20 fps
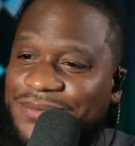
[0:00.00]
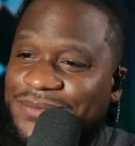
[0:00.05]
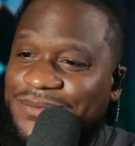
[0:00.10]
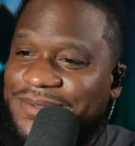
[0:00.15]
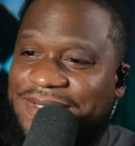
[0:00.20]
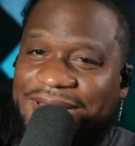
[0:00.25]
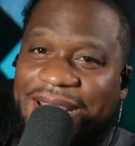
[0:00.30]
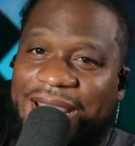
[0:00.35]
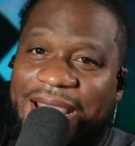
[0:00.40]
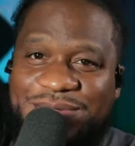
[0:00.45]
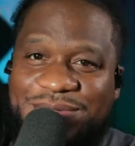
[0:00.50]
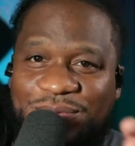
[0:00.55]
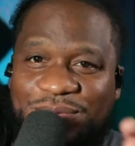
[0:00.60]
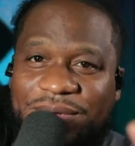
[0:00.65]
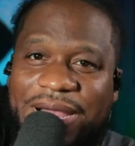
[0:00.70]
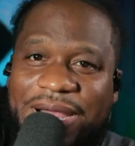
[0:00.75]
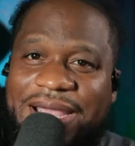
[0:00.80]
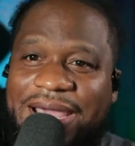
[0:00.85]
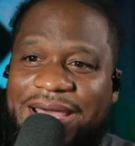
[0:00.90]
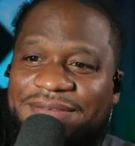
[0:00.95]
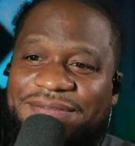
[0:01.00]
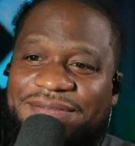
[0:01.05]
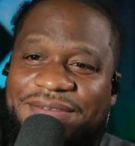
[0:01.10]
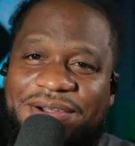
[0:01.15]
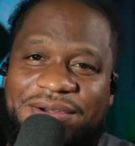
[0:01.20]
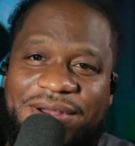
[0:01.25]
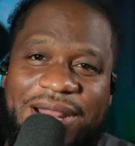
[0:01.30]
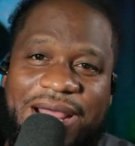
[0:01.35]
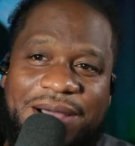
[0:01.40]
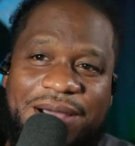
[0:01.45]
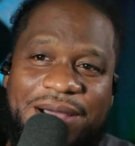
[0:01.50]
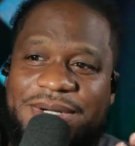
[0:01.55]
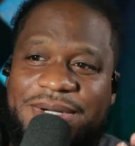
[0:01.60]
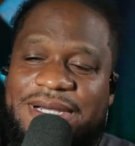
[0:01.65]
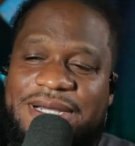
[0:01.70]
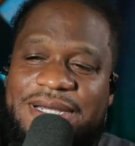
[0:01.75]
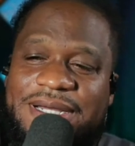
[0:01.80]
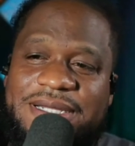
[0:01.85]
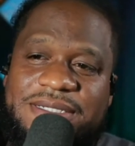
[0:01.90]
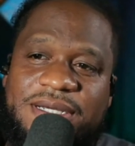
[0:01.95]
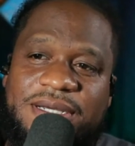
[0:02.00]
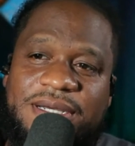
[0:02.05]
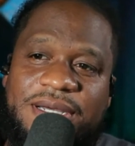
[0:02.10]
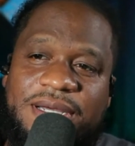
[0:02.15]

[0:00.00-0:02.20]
that's where I got to figure it out, because,